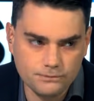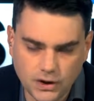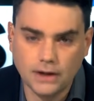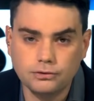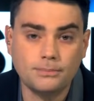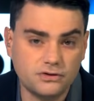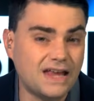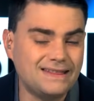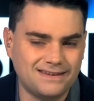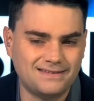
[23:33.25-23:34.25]
Donald Trump
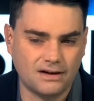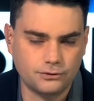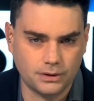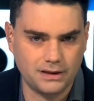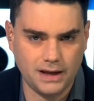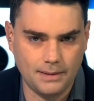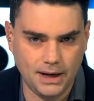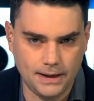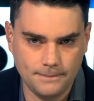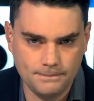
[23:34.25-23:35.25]
said this stuff during the
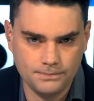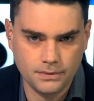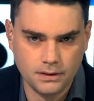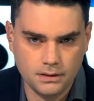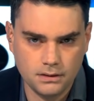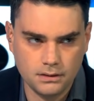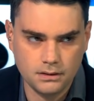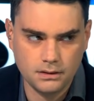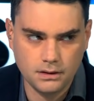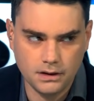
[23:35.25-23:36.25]
campaign.
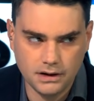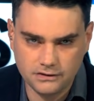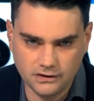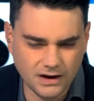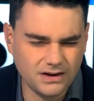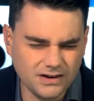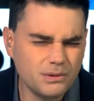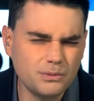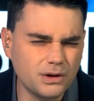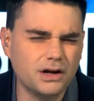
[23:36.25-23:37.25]
Does that, is
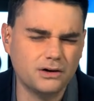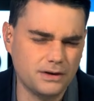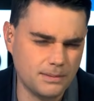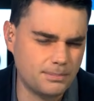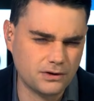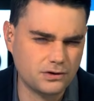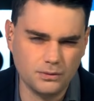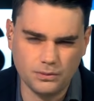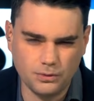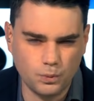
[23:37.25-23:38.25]
anyone really under the impression,
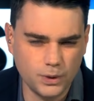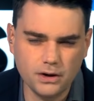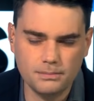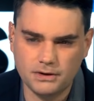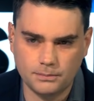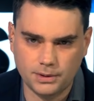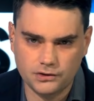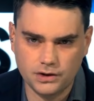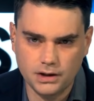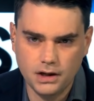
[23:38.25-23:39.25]
the, the weird
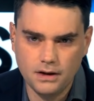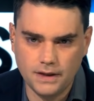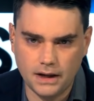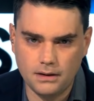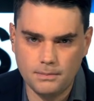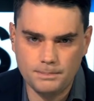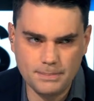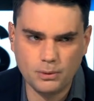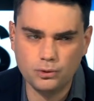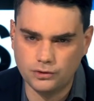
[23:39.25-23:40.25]
misimpression, that
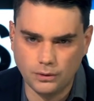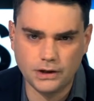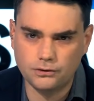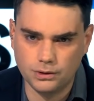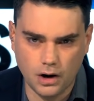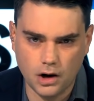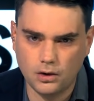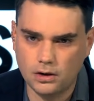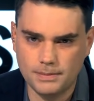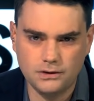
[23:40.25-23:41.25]
people who donate to
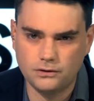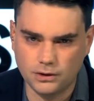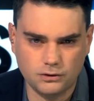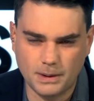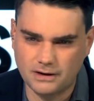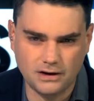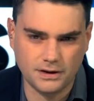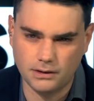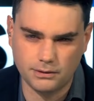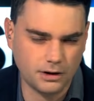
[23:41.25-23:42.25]
inaugural committees don't expect
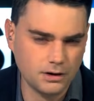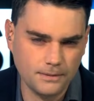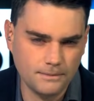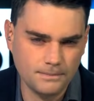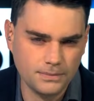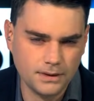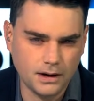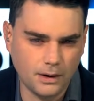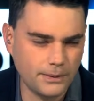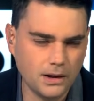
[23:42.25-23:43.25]
anything in return?
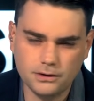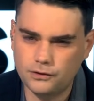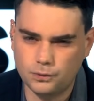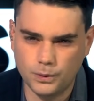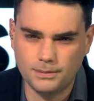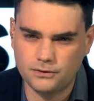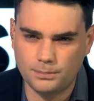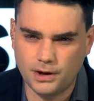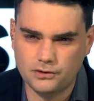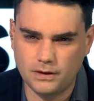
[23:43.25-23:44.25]
Are we all under this weird
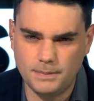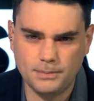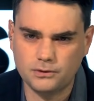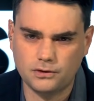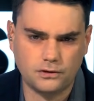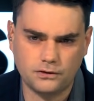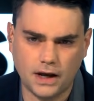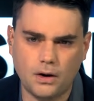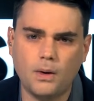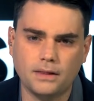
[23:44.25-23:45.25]
misimpression that people just
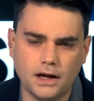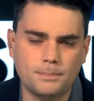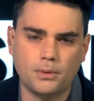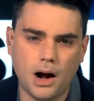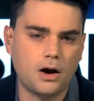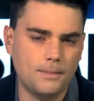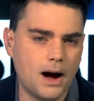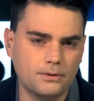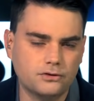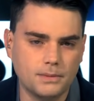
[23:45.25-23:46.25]
decide, oh, I like Barack
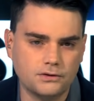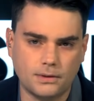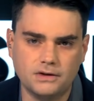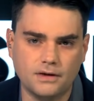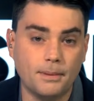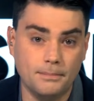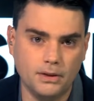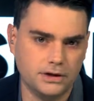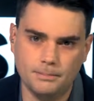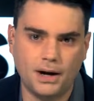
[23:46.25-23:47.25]
Obama so much, I'm going to dump a
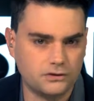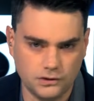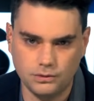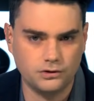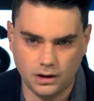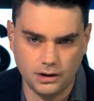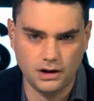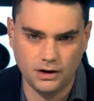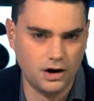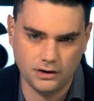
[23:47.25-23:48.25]
million bucks into his
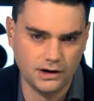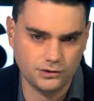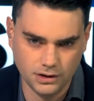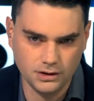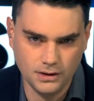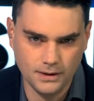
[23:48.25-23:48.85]
inauguration?